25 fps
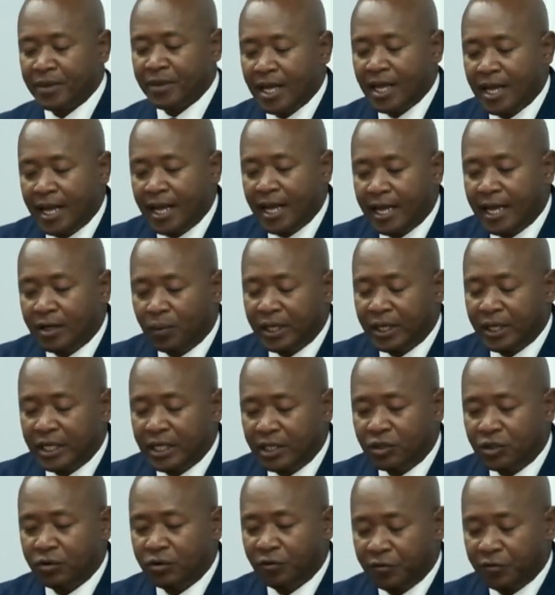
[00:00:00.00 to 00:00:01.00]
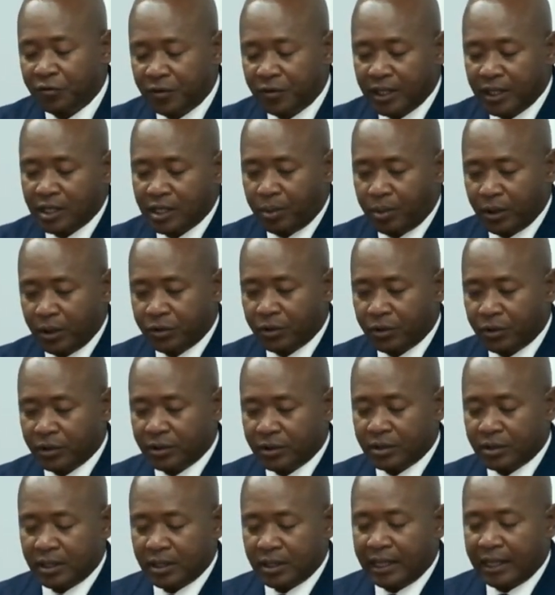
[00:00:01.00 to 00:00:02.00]
And we need to think about
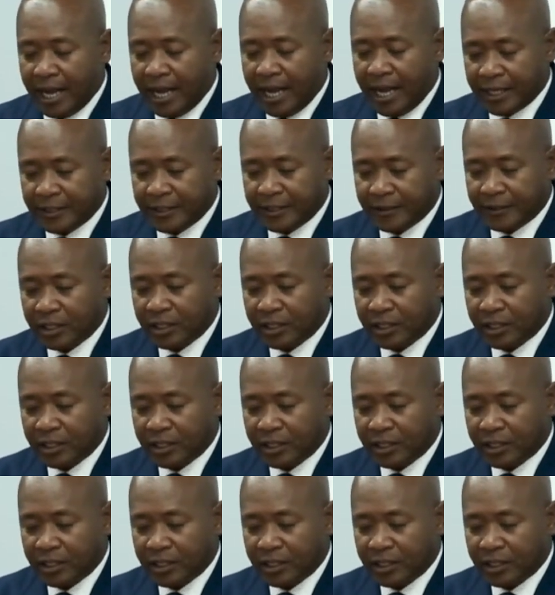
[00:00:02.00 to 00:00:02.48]
those lines.